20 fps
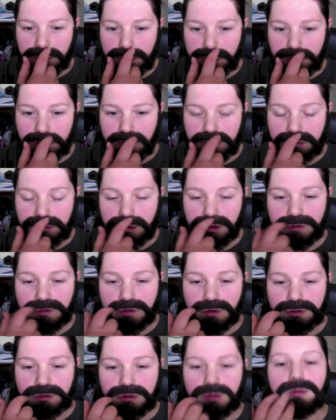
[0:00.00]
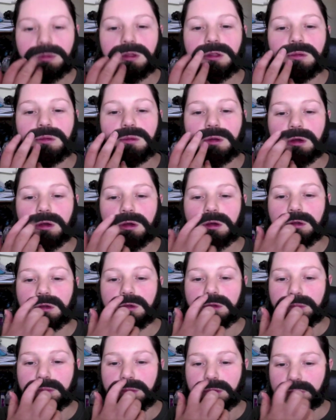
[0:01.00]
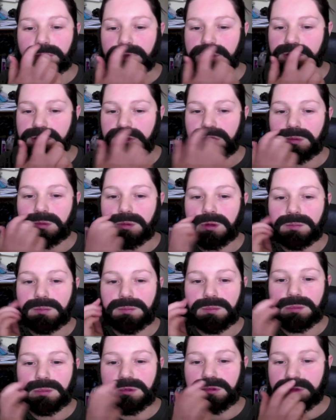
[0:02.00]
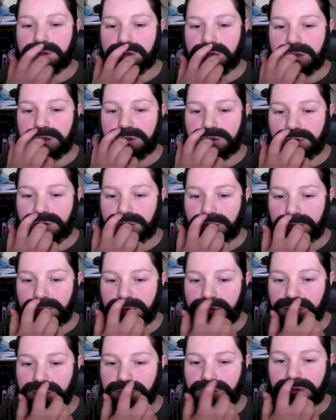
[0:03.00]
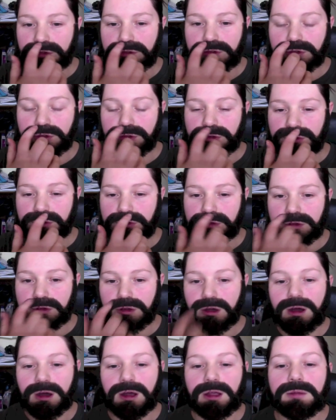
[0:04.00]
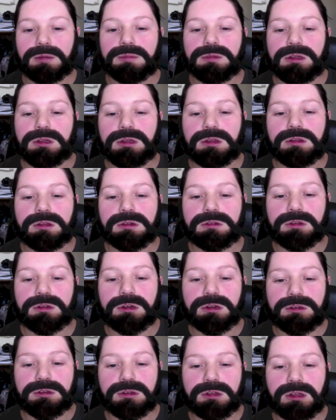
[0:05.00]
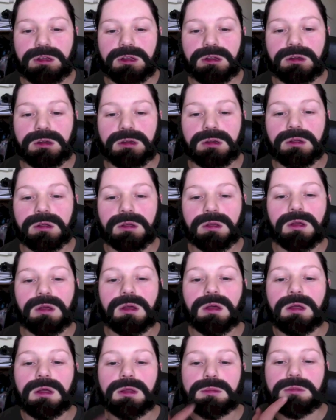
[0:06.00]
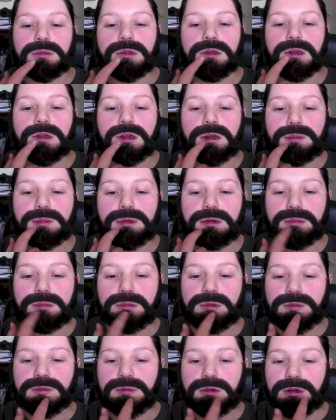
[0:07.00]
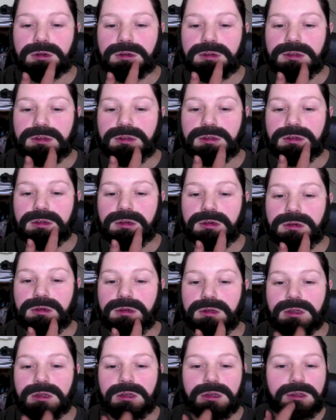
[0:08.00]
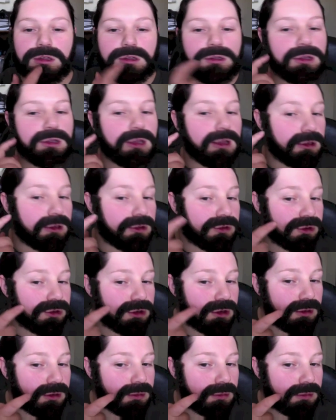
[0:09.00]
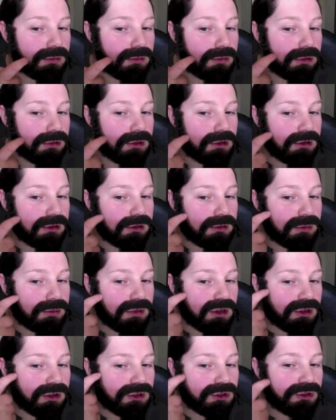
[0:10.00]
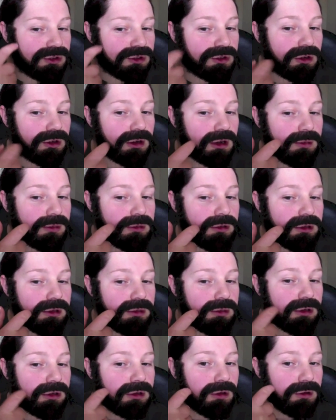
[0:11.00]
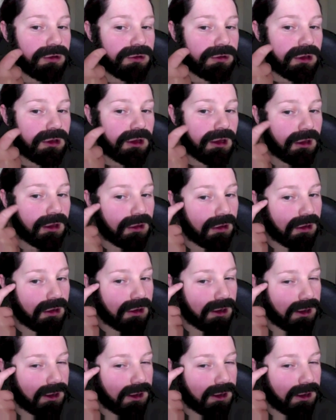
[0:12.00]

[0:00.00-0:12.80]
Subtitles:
as well the first time that you wear it, you'll probably see where bits that you need to trim it. So if it's too high up here, then it's going to dig in. You need a bit of movement under here. You can trim this mesh so it comes a little bit close to the hairline. I